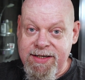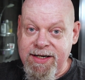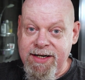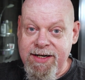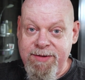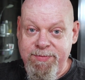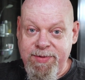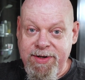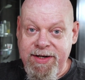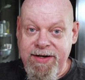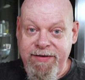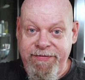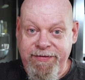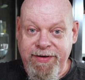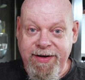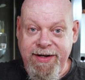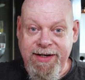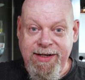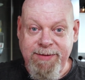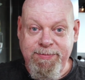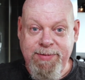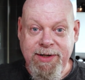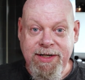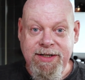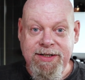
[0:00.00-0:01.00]
going to be a
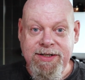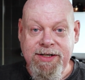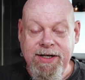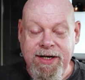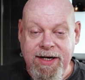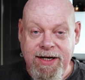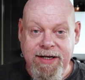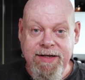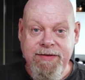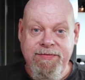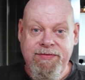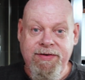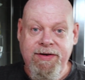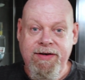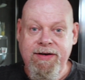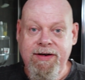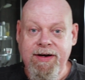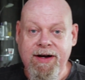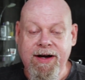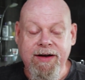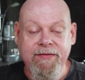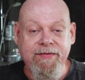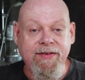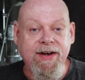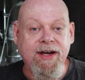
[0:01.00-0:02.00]
fairly big shave.
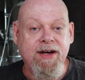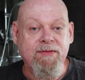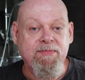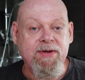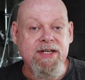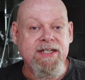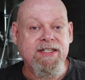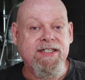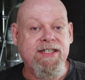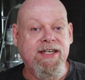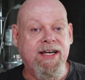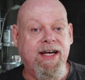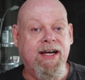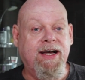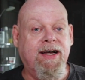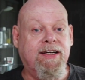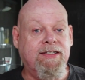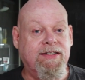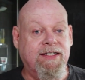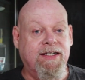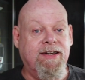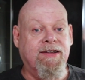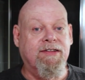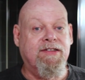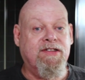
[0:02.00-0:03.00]
I've now been
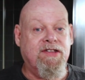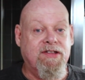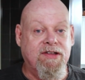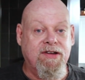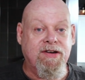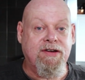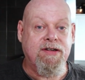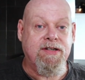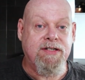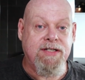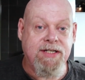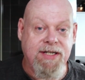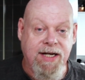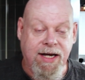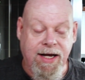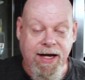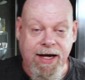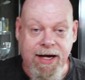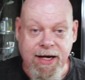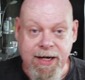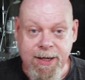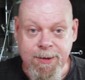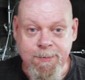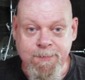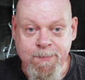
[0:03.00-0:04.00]
tagged in a third
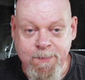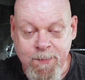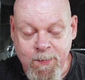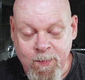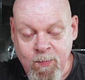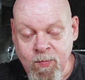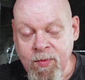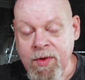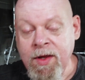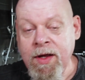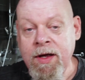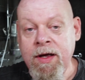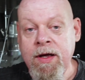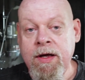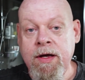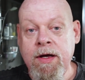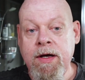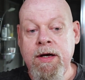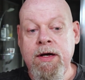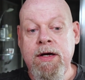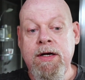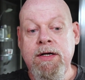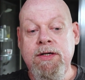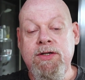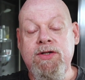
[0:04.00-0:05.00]
tag.
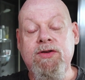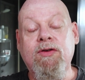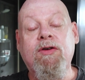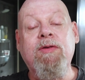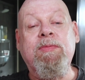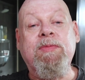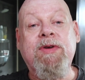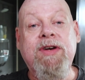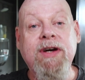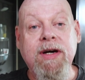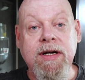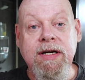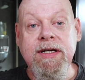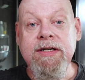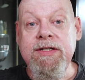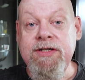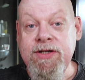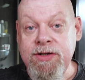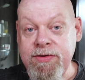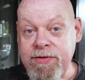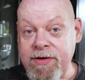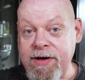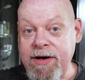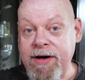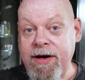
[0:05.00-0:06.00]
So I'm going to
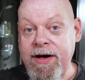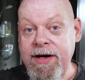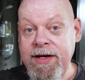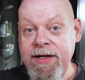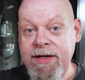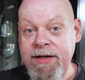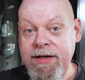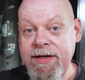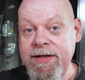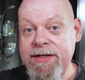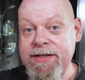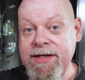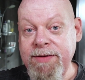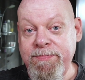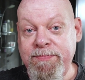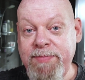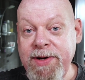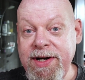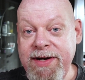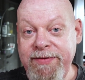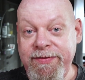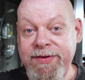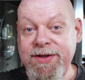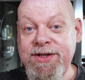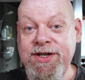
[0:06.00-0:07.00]
try, it's a
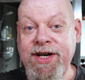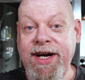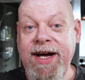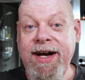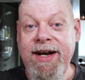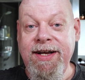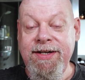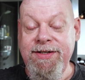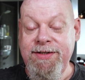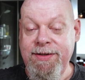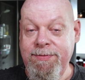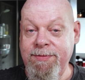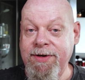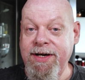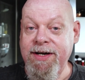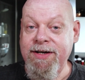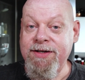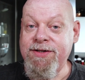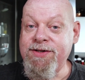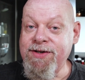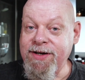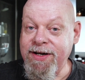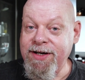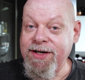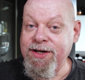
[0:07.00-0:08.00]
bit of a challenge, I'm going to
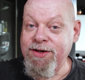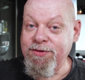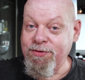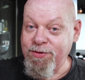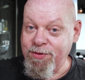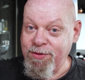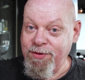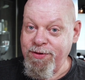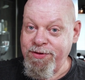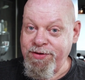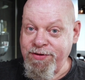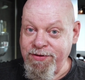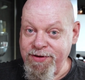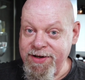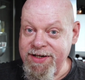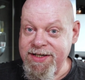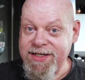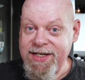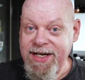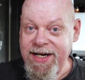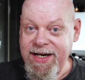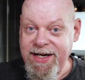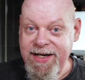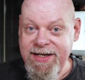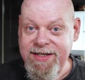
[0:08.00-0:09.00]
try and do all 3
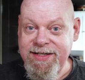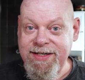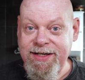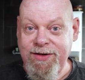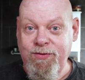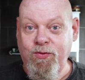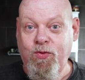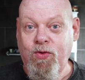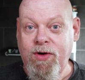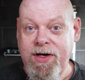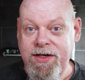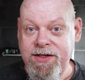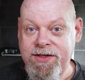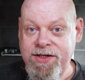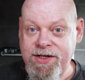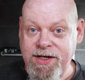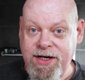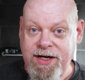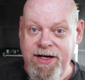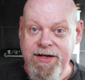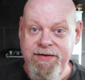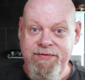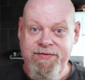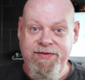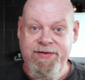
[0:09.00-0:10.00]
tags in one
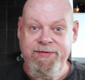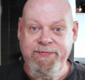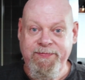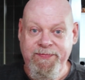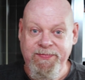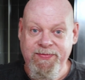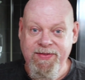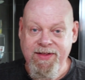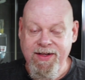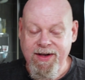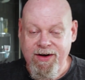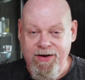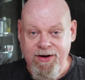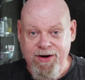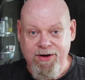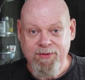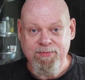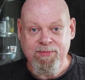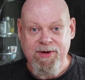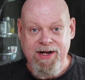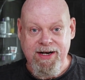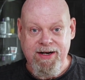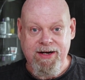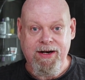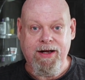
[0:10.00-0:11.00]
shave on
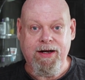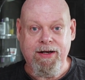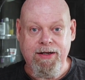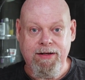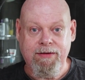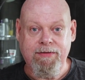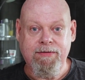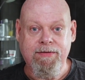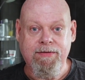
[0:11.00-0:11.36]
Monday.